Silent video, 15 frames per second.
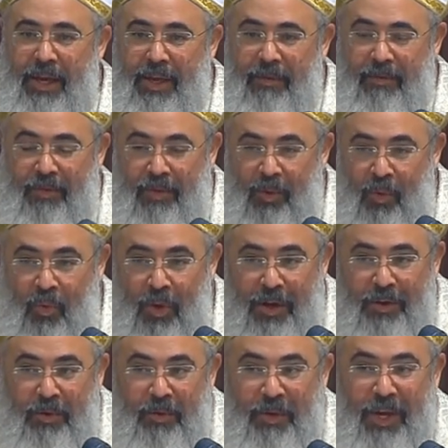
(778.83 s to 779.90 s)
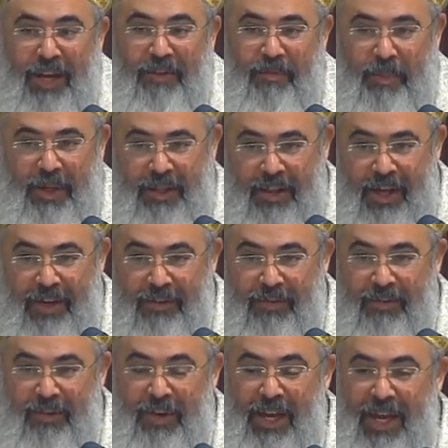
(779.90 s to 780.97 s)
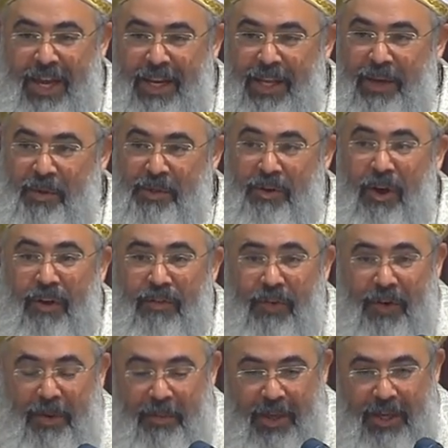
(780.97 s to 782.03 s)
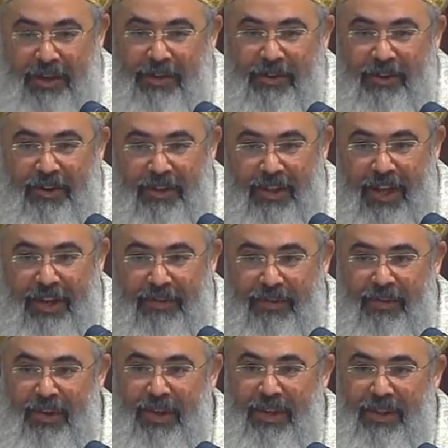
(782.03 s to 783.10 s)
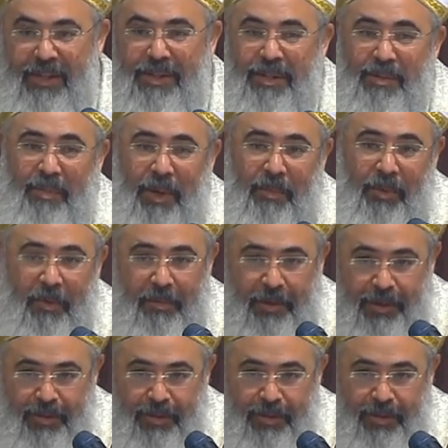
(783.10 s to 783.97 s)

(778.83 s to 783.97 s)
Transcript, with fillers: the one who gave me life and he was offering me eternal life this is my purpose.